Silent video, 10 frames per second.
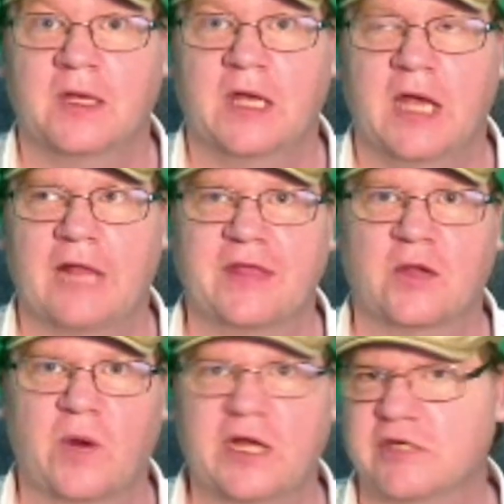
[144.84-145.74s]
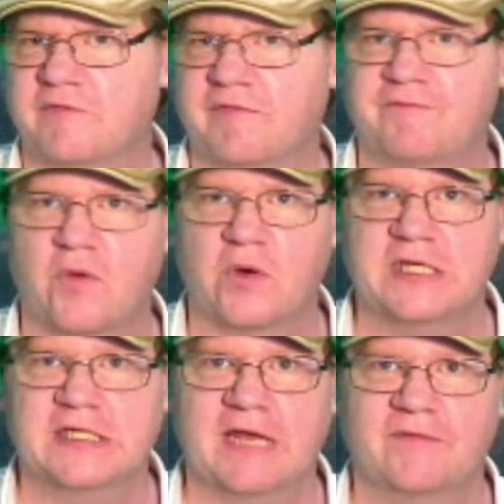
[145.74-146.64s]
I think ranging from
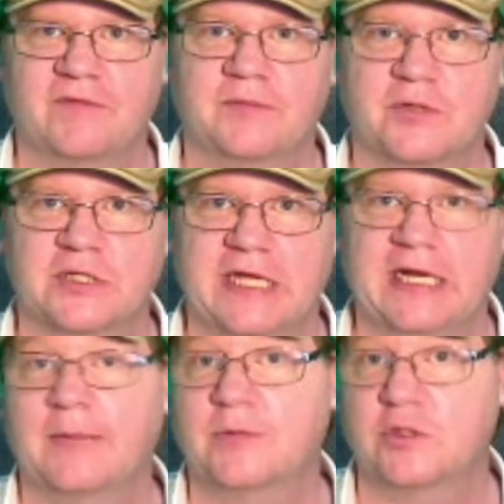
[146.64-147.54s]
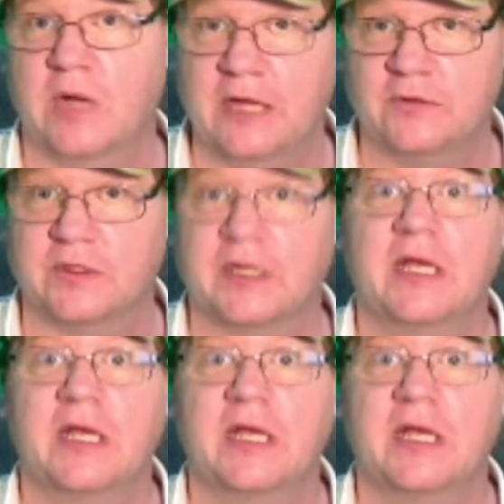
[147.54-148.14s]
47% up to 100.